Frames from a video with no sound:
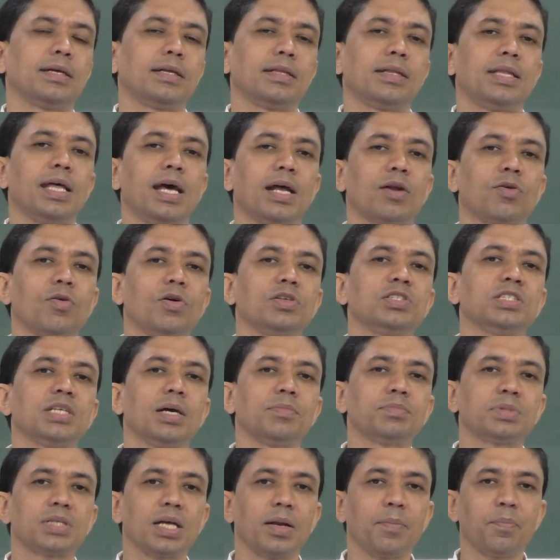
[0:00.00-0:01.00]
their
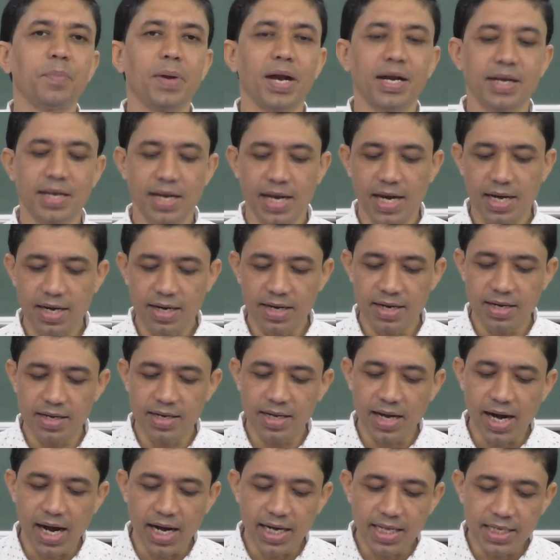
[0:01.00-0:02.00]
consumption pattern
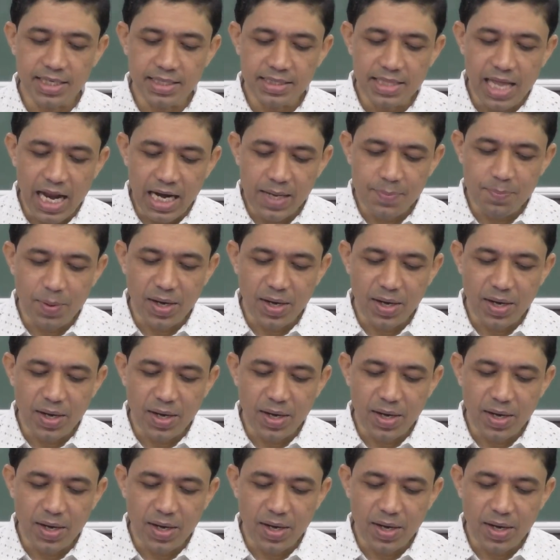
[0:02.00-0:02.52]
regarding that